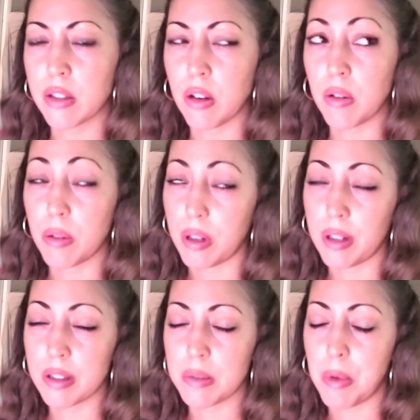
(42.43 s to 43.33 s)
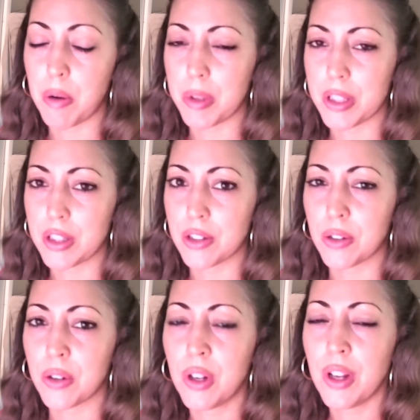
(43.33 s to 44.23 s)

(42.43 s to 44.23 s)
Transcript: and small ones too.